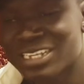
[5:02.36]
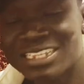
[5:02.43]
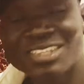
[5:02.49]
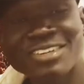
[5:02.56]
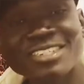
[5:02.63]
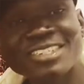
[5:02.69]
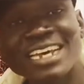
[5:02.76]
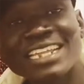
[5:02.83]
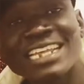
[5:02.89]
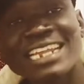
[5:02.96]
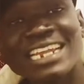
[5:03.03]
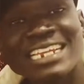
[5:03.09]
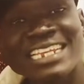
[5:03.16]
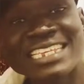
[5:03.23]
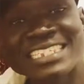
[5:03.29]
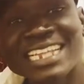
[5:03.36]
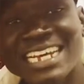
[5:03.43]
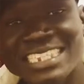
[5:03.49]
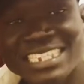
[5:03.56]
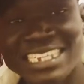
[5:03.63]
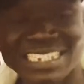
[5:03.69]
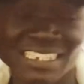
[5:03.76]
Those are the latest
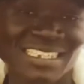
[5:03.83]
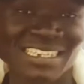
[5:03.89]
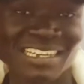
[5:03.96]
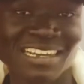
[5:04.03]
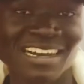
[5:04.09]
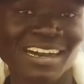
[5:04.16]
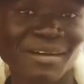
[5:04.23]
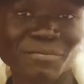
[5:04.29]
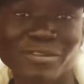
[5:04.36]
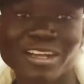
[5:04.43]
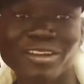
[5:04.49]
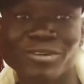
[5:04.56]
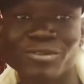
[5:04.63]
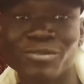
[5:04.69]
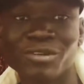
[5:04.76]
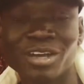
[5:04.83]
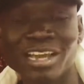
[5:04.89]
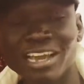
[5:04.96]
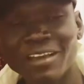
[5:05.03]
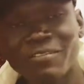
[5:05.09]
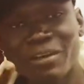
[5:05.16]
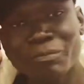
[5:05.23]
dances, I'm telling you.
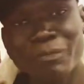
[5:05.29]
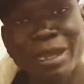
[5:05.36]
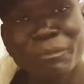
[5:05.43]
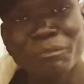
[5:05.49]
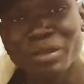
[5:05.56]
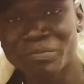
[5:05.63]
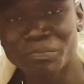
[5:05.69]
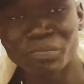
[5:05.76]
Even me, I've been